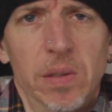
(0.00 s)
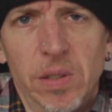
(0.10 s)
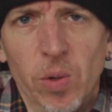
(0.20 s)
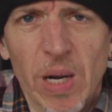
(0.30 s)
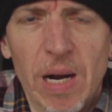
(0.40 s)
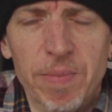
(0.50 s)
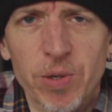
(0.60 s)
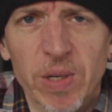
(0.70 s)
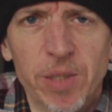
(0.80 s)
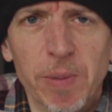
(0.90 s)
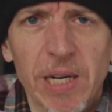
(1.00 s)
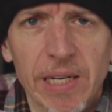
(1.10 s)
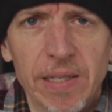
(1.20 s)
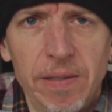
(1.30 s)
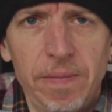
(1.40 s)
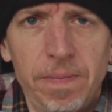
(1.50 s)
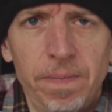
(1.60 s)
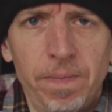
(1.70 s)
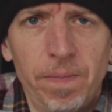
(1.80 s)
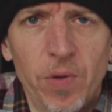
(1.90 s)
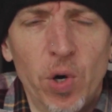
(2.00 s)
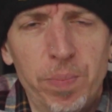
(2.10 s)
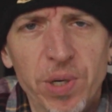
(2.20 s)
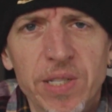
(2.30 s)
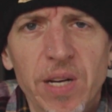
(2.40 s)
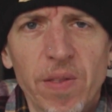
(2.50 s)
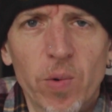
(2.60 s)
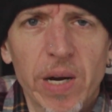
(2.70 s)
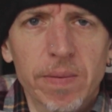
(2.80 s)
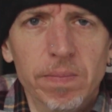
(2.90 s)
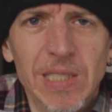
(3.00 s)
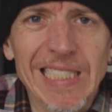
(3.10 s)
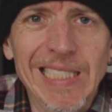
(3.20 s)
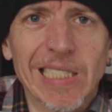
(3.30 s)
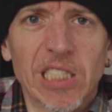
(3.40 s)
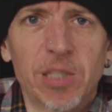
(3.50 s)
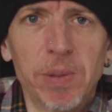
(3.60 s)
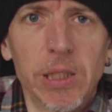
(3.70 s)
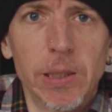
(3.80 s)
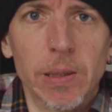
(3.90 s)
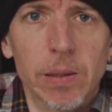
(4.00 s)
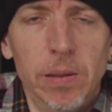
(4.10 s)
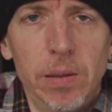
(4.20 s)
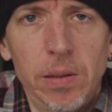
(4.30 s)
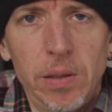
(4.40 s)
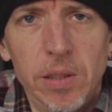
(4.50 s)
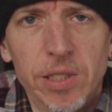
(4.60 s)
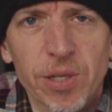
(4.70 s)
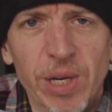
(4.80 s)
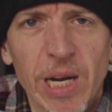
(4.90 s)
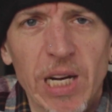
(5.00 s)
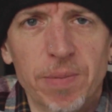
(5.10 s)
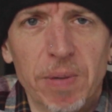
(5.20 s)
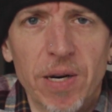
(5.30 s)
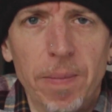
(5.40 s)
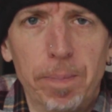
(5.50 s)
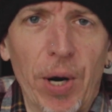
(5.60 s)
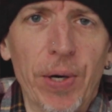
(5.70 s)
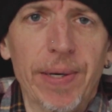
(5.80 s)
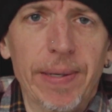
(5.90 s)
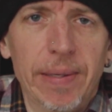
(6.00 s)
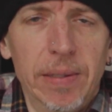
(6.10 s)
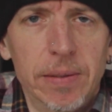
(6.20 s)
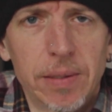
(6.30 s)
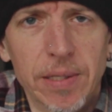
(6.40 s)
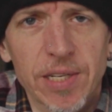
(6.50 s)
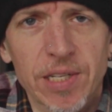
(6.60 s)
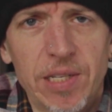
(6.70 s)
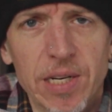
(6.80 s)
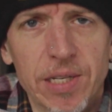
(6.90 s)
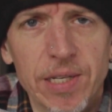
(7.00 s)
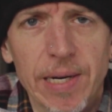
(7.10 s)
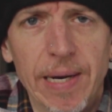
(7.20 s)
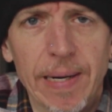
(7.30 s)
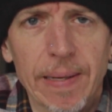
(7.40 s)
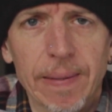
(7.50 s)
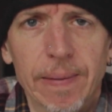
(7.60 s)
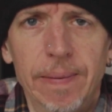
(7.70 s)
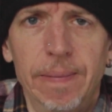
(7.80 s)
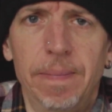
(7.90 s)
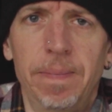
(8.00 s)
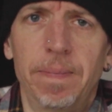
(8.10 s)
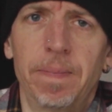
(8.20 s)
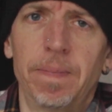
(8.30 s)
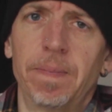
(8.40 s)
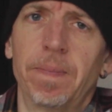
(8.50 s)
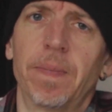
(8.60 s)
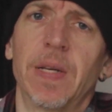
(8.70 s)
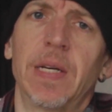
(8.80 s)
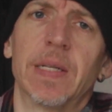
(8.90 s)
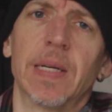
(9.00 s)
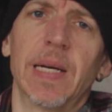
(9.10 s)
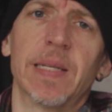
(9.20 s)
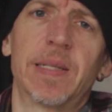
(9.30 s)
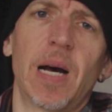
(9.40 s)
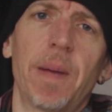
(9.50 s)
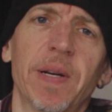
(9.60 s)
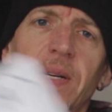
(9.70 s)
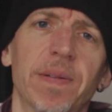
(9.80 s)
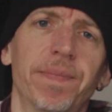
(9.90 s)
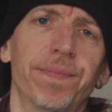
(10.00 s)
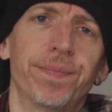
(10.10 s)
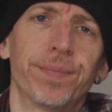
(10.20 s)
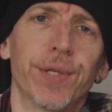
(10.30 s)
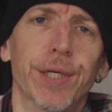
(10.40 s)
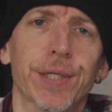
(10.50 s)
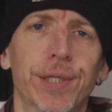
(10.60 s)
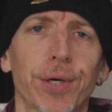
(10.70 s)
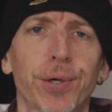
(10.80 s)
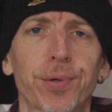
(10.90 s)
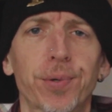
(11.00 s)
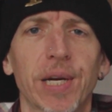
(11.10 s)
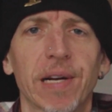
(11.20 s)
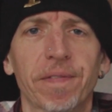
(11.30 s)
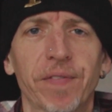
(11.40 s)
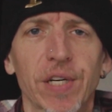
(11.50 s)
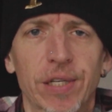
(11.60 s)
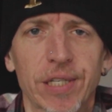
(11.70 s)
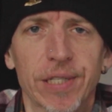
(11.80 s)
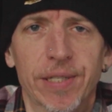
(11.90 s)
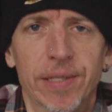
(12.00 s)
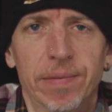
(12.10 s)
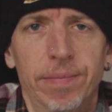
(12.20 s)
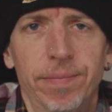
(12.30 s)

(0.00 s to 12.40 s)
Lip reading: So allow me to explain. Or put another way, I ain't explaining till the X become pertinent to the discussion at hand. Today's topic is Toolkit functions.